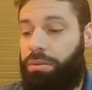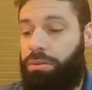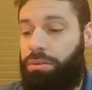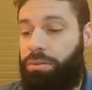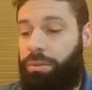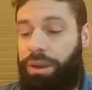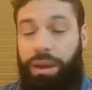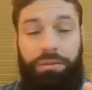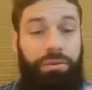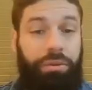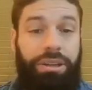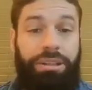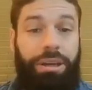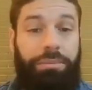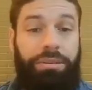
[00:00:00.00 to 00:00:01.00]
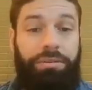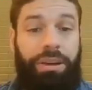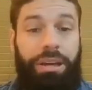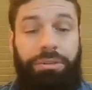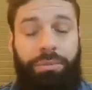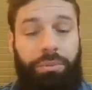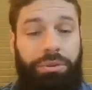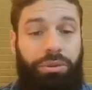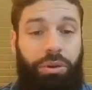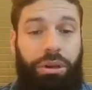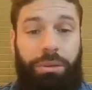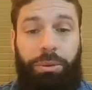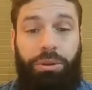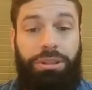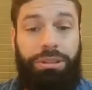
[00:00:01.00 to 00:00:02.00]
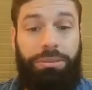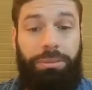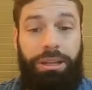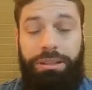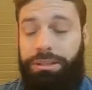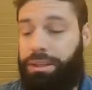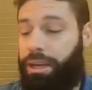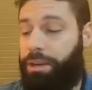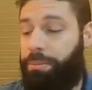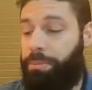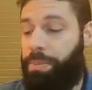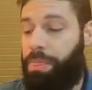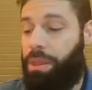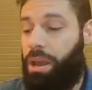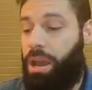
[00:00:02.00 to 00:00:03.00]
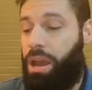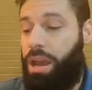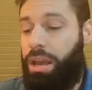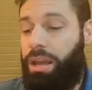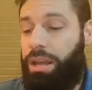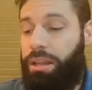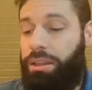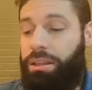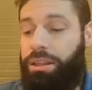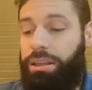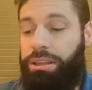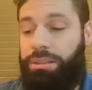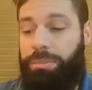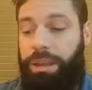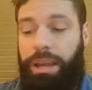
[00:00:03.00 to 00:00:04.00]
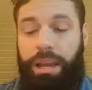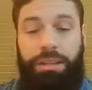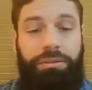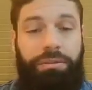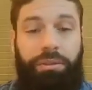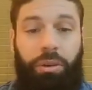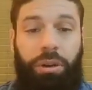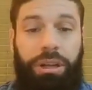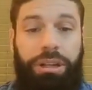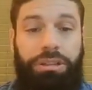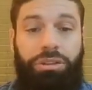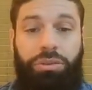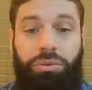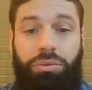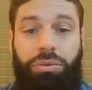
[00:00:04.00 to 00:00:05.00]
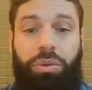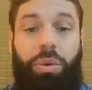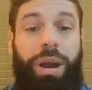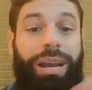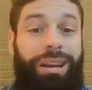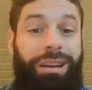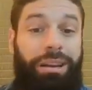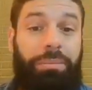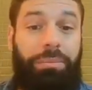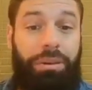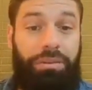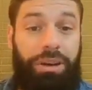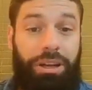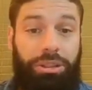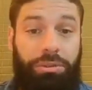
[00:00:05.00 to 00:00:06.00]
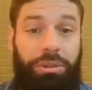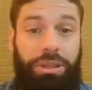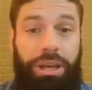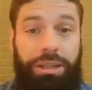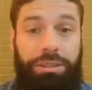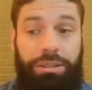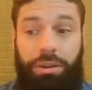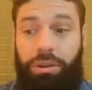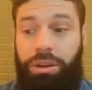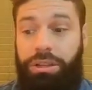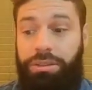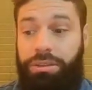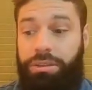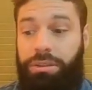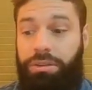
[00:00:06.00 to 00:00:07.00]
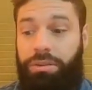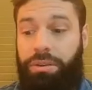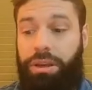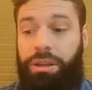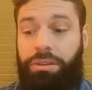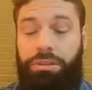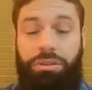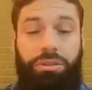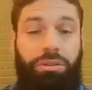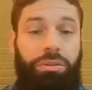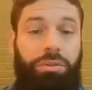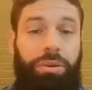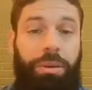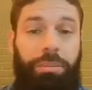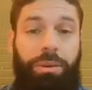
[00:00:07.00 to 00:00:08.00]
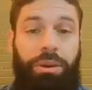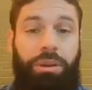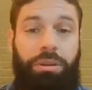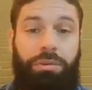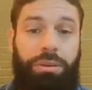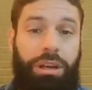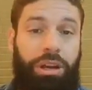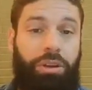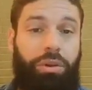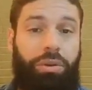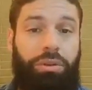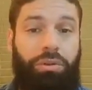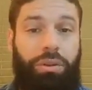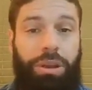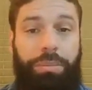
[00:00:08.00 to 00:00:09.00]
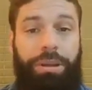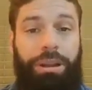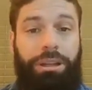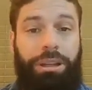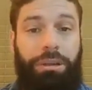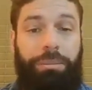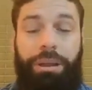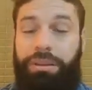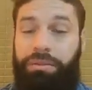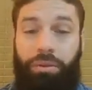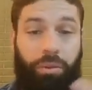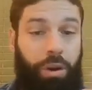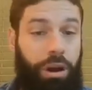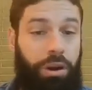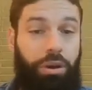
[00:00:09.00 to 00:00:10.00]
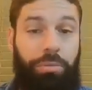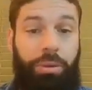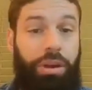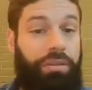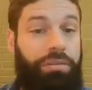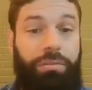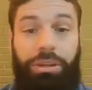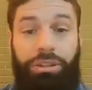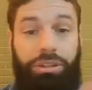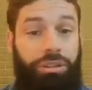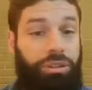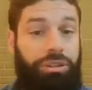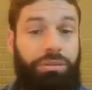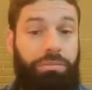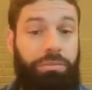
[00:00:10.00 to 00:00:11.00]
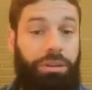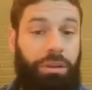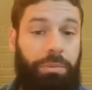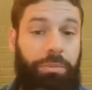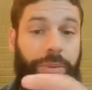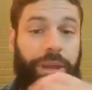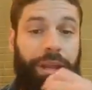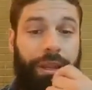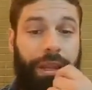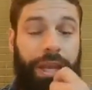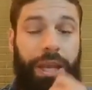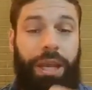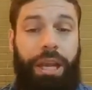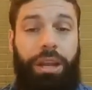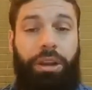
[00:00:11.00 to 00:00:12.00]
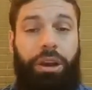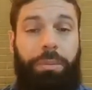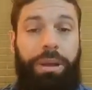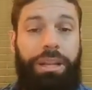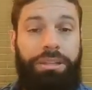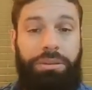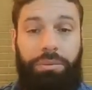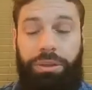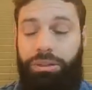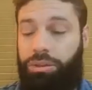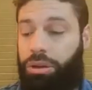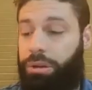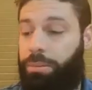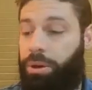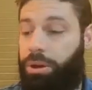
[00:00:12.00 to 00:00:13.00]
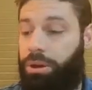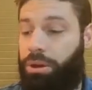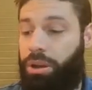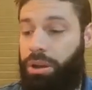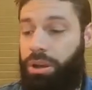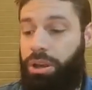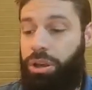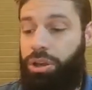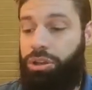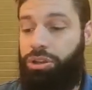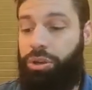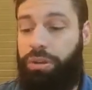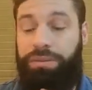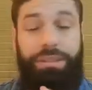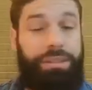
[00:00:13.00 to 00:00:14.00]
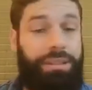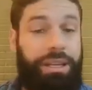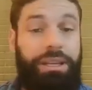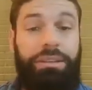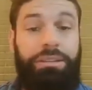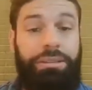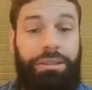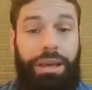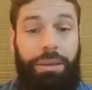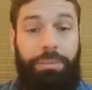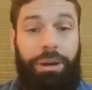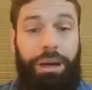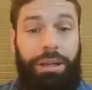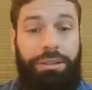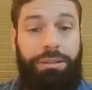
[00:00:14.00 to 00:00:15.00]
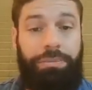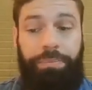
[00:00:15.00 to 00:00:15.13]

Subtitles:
we have 3 types of ads, but we're talking about display tonight. The display ads fall into quite a number of actual categories, right? So I'm going to kind of go through them a little bit. If you want to know more information, just ping in the comments and we'll talk about it. So you have sales type ads,